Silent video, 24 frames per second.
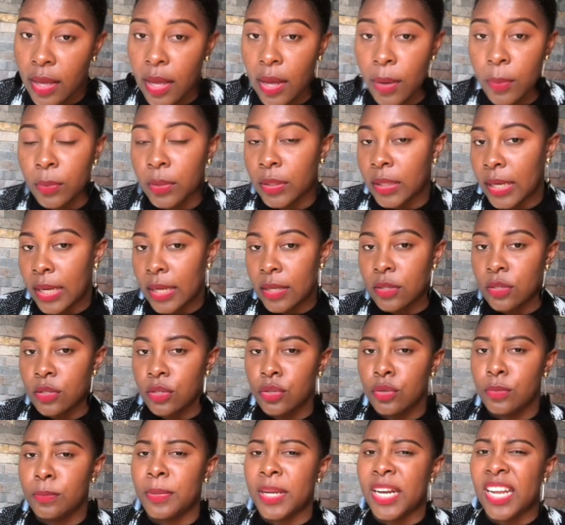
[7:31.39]
I won't lie to
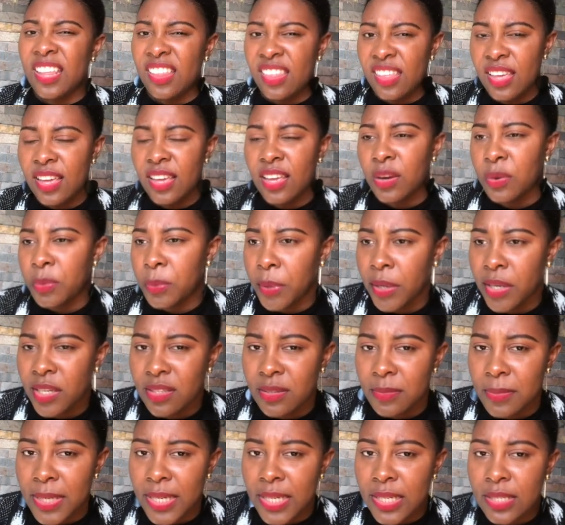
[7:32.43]
you, but I think it works,
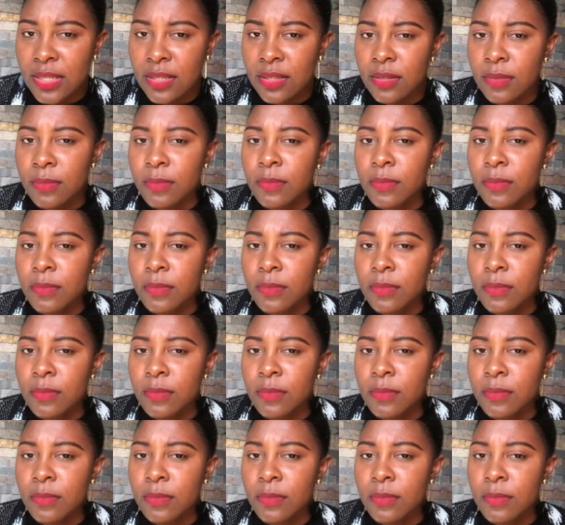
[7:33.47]
because